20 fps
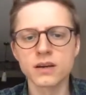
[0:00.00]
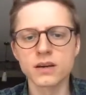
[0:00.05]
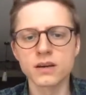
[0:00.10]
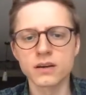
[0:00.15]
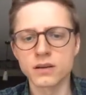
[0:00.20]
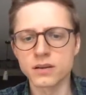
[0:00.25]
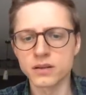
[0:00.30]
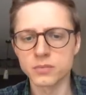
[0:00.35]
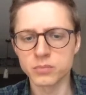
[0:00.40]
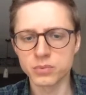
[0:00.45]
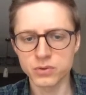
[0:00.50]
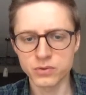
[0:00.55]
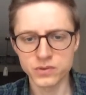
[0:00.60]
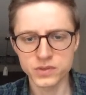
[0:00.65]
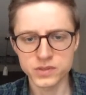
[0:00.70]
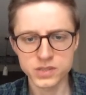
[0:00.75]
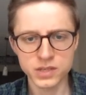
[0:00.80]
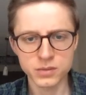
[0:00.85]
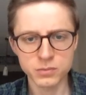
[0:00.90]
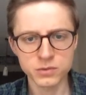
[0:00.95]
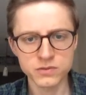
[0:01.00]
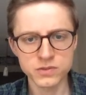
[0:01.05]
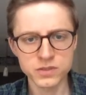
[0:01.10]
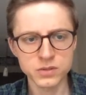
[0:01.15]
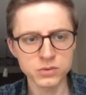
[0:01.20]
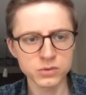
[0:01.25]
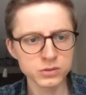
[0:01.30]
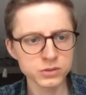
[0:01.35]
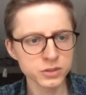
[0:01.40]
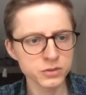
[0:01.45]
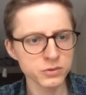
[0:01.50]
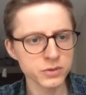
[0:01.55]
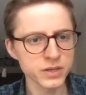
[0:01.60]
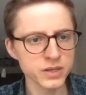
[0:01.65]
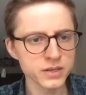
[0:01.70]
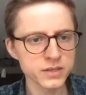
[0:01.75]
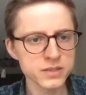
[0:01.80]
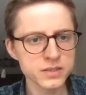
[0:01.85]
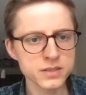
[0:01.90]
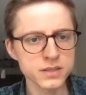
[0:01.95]
improving some of the old
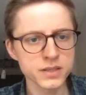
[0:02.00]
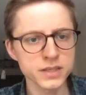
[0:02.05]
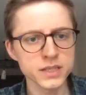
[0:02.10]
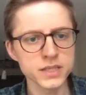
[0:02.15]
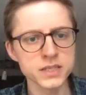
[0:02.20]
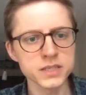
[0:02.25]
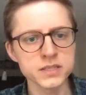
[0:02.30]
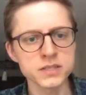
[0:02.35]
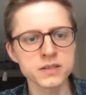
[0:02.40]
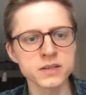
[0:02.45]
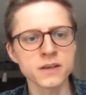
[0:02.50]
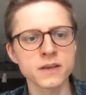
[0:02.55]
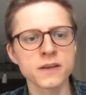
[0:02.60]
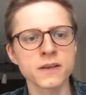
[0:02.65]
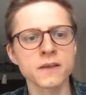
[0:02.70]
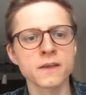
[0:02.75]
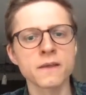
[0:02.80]
queries, is